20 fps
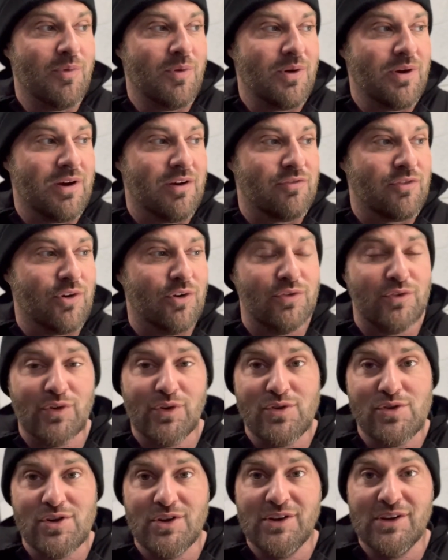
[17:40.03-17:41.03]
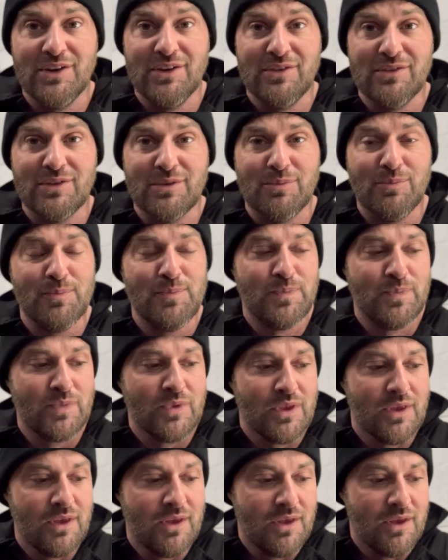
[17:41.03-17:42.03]
I've got dodgy knees, I'm
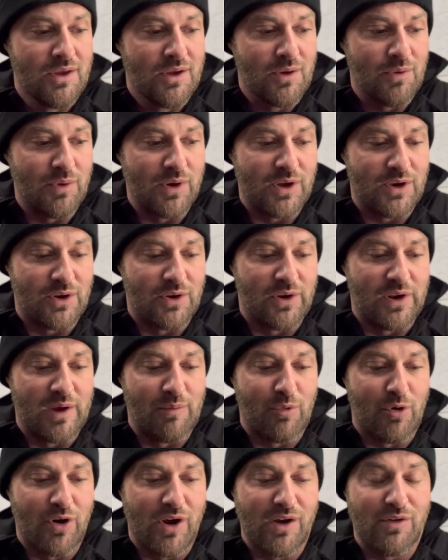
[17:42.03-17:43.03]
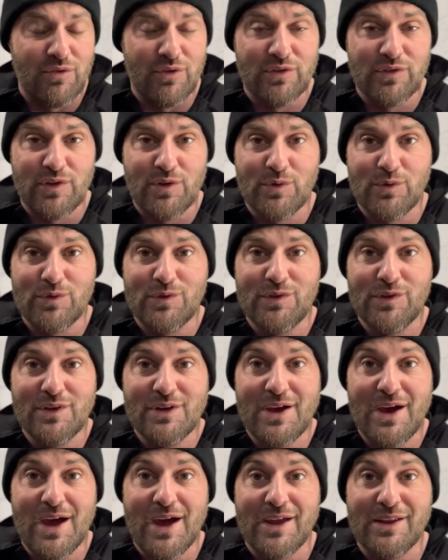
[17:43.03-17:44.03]
waiting on MRI results,
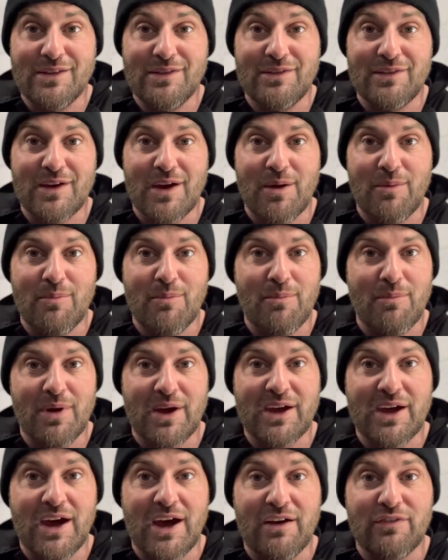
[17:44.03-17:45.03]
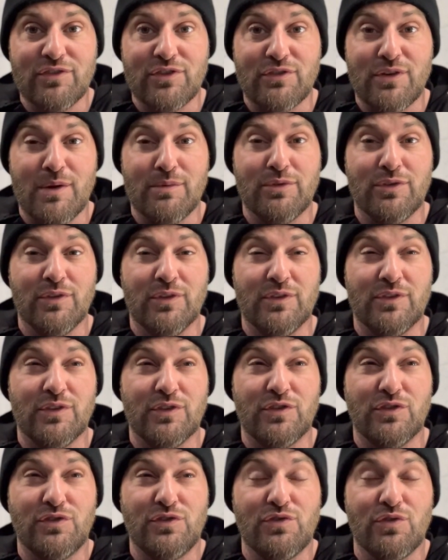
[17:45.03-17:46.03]
and my calves are absolutely
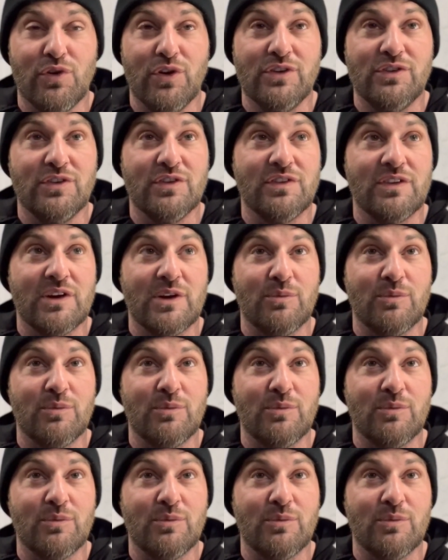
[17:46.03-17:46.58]
destroyed just now.